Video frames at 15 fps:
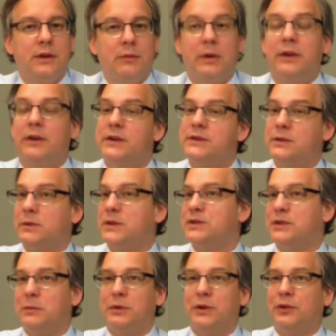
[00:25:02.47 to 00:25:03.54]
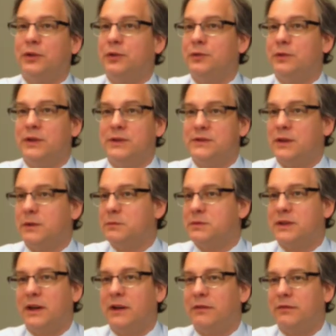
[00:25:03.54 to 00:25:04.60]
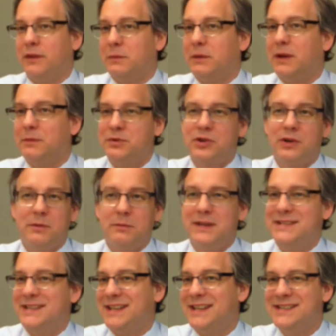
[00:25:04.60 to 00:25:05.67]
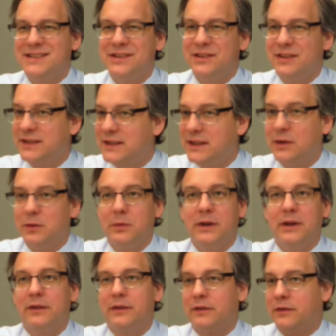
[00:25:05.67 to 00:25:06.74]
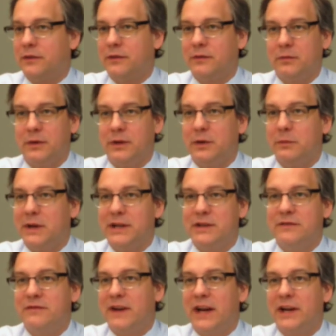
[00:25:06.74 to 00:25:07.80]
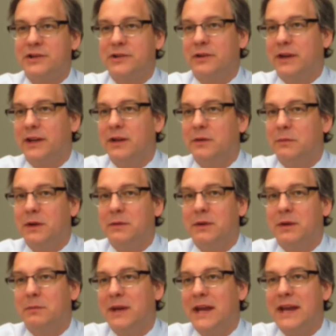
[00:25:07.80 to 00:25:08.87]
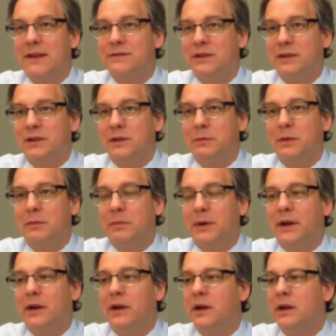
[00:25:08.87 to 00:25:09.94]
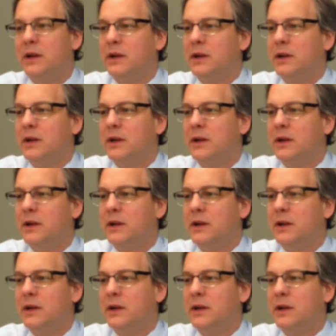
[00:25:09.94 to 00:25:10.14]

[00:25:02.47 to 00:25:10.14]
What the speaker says: Well, there is a reason to put gluten in some stuff. I mean, I'm sure it makes it easier to deal with when you're manufacturing it, and maybe it behaves a little bit better.